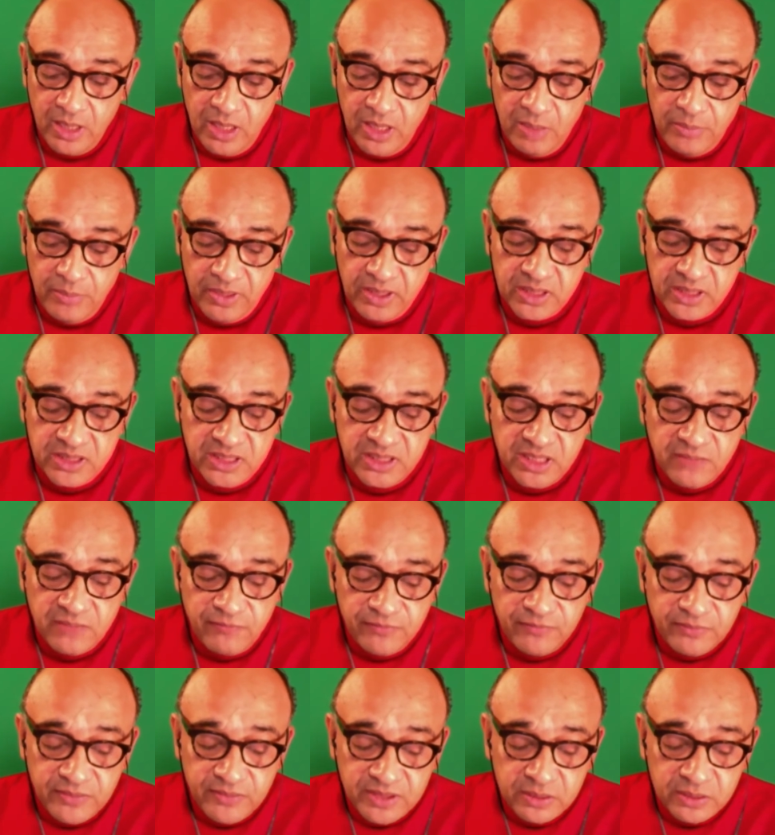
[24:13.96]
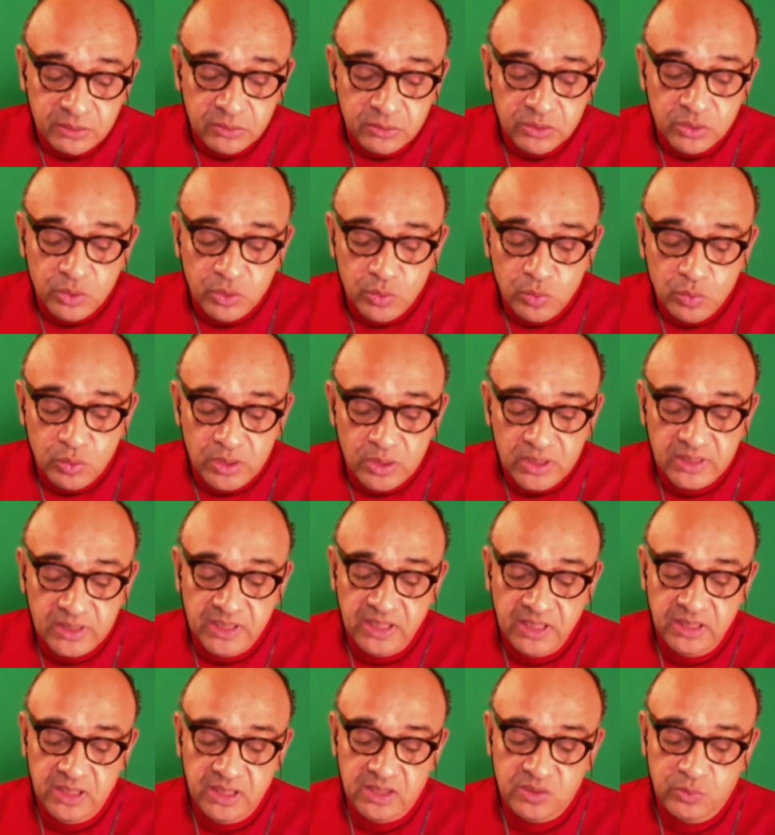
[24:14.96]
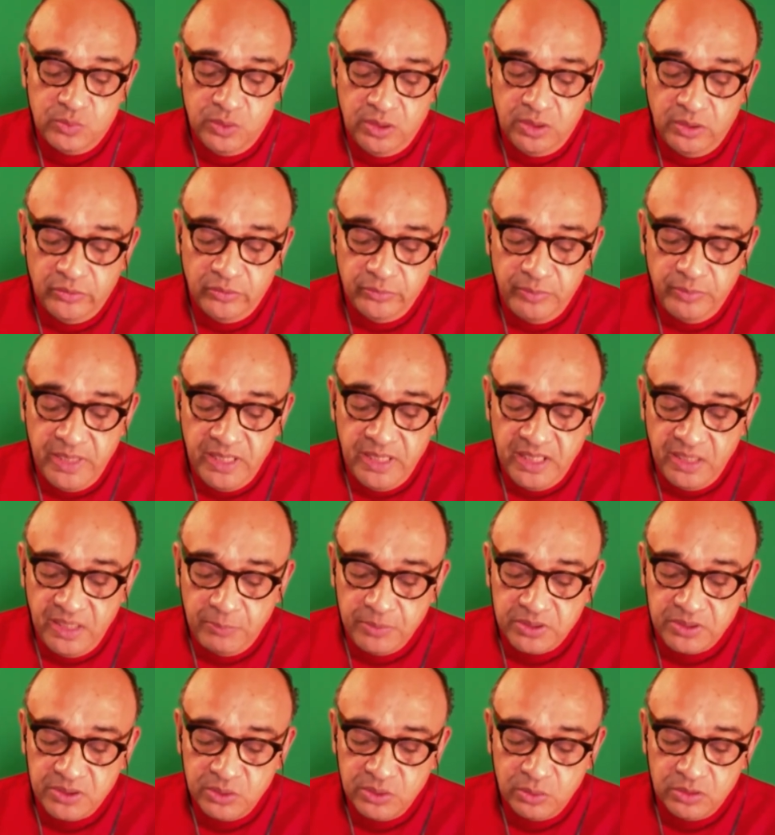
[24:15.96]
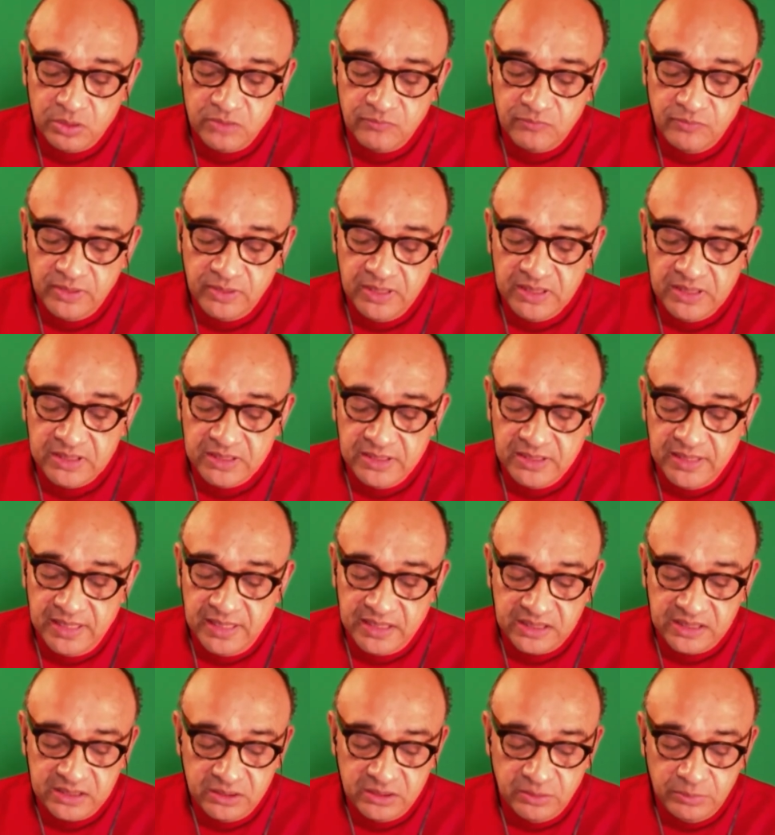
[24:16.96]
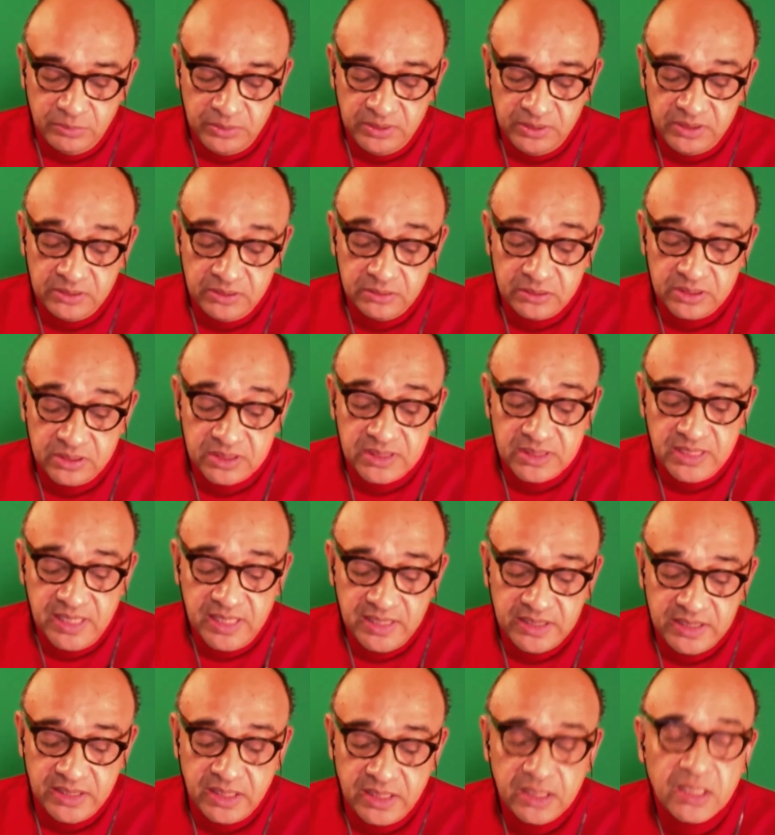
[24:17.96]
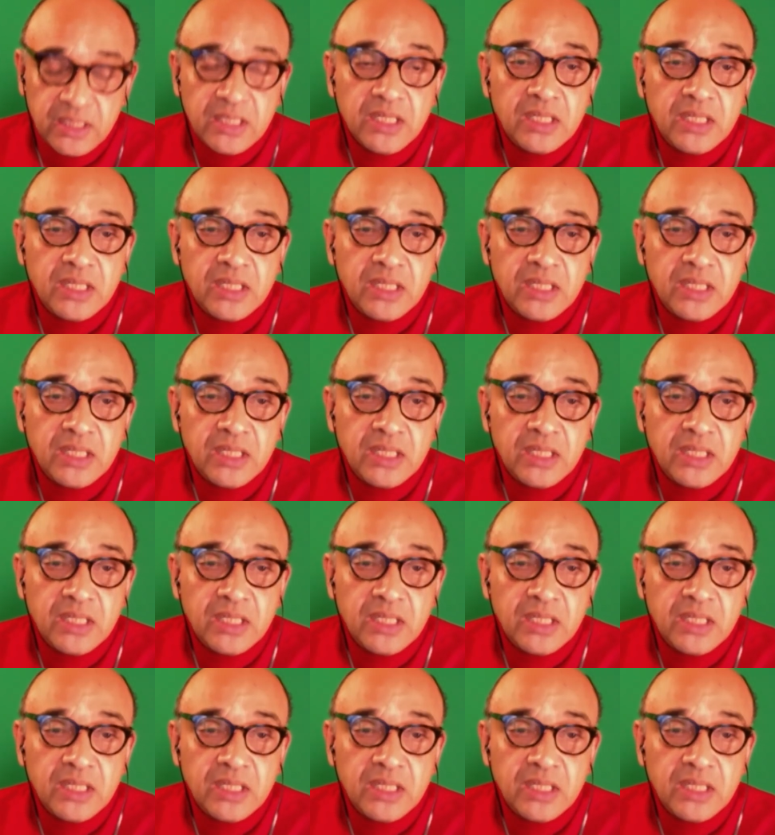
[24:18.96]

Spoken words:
Because the officials who work in this world make up a sort of international political society,